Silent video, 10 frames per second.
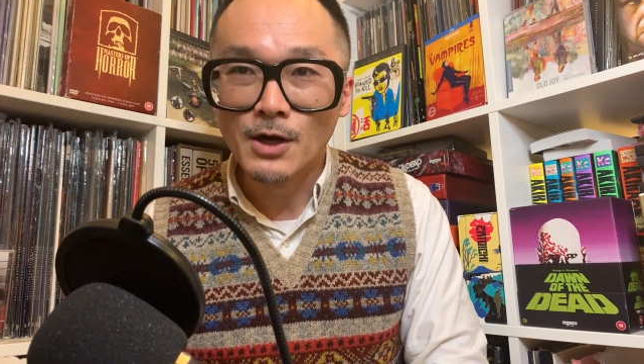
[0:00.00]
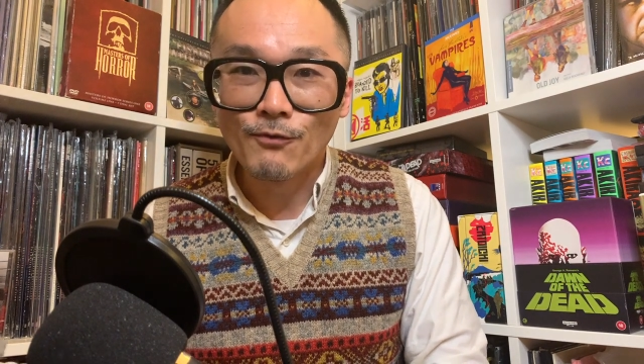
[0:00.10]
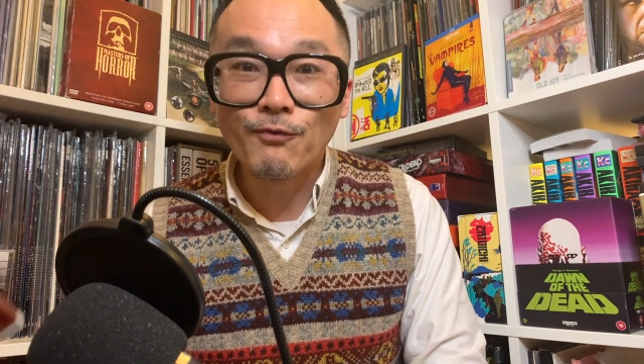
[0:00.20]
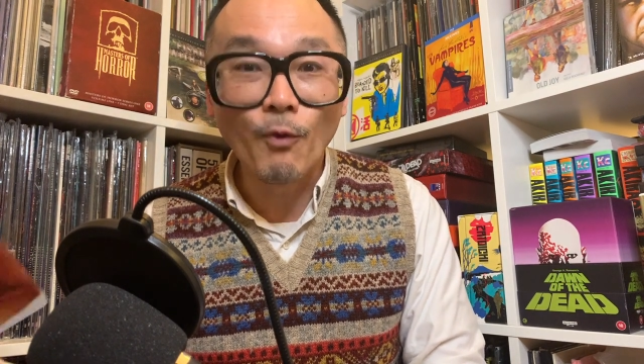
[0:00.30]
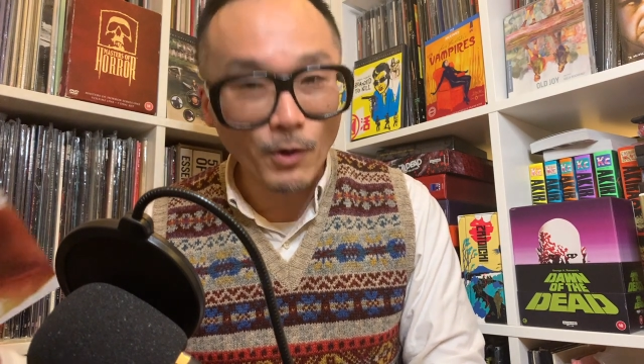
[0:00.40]

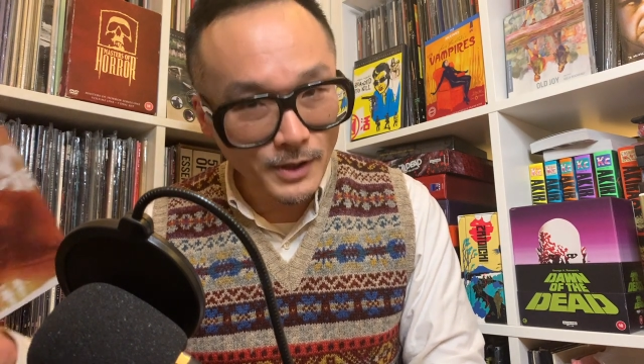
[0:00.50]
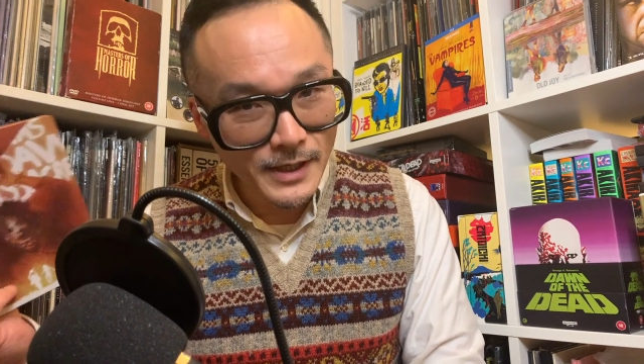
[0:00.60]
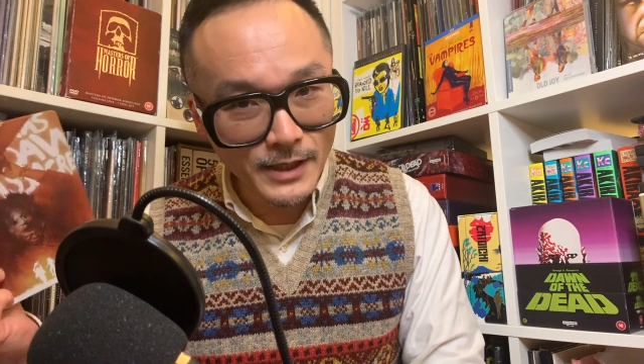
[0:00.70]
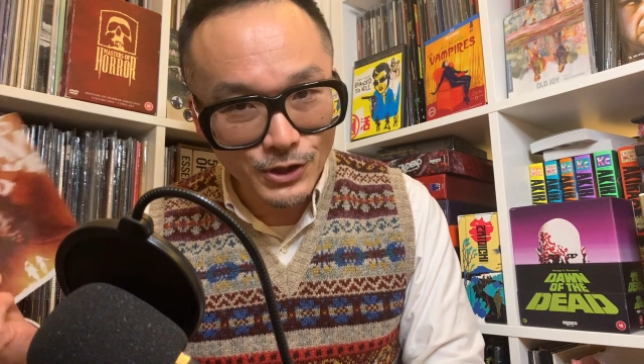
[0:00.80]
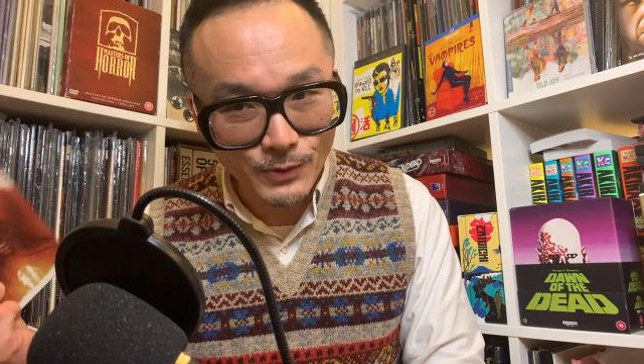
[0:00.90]

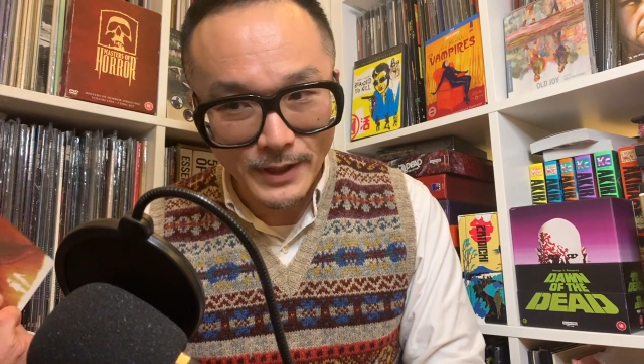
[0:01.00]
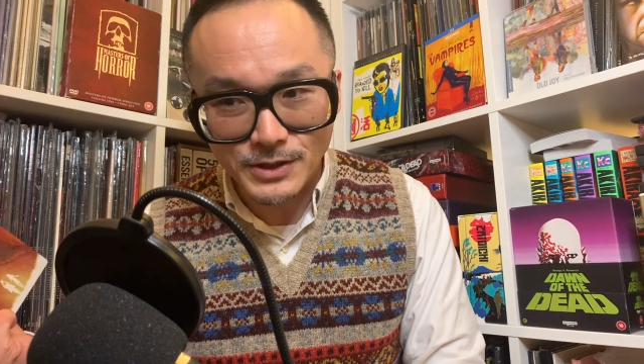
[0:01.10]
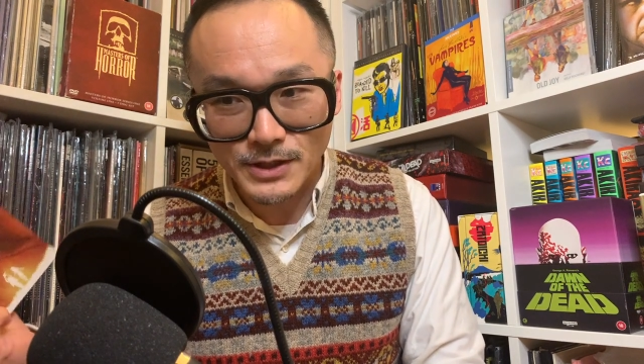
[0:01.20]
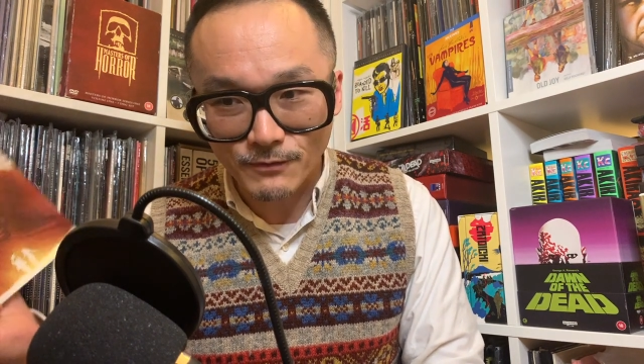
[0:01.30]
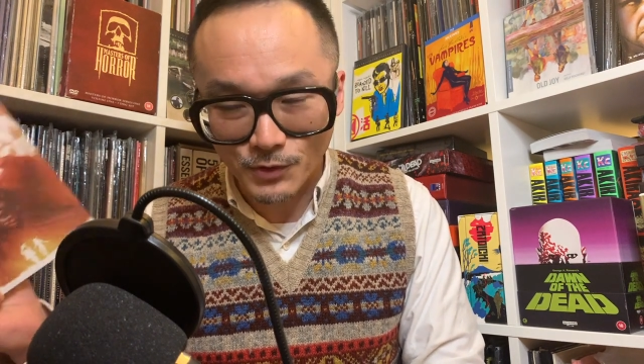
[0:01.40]
4K
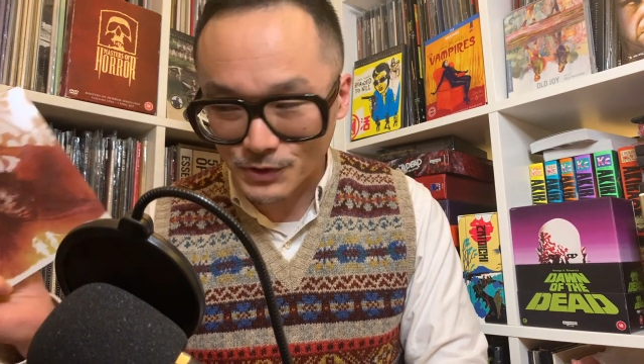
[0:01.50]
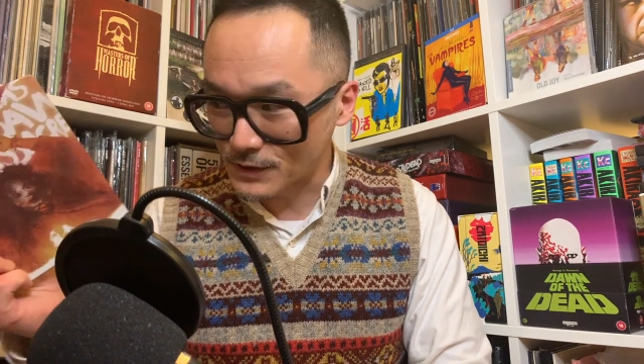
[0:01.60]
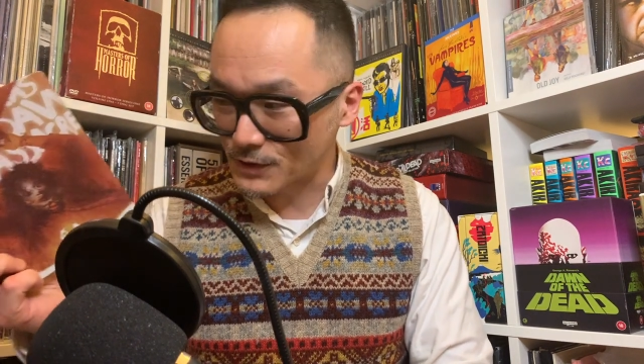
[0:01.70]
UHD versions.